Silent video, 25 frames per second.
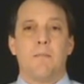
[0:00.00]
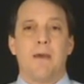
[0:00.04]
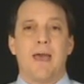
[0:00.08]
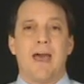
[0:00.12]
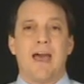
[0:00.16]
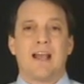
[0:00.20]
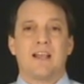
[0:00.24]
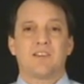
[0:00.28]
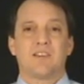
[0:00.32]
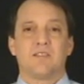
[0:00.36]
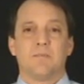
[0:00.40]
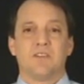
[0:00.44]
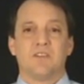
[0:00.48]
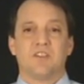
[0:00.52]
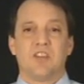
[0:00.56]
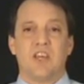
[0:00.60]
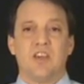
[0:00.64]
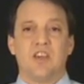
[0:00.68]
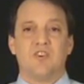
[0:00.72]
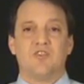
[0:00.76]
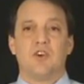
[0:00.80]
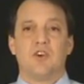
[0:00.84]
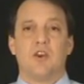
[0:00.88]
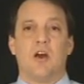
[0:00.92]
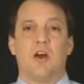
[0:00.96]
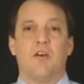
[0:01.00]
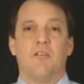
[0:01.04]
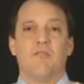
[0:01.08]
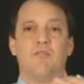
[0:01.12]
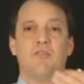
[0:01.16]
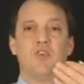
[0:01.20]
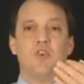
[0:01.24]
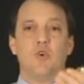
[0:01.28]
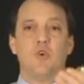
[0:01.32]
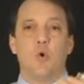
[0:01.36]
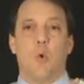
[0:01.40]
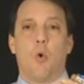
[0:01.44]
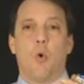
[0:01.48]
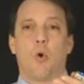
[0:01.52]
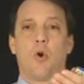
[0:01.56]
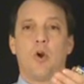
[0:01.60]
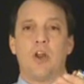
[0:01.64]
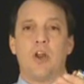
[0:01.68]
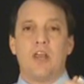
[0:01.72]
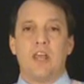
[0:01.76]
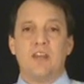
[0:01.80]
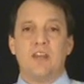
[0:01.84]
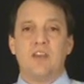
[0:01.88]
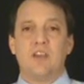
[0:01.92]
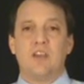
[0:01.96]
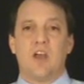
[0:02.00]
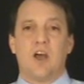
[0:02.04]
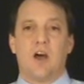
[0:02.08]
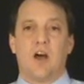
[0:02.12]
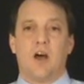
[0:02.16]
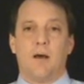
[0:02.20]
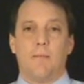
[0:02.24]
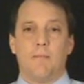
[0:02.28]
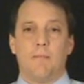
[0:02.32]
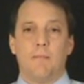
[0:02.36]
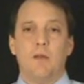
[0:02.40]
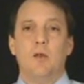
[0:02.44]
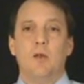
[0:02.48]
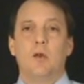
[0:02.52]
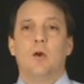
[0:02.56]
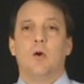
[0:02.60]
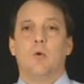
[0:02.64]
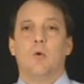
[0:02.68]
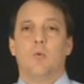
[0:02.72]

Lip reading: maximization of your income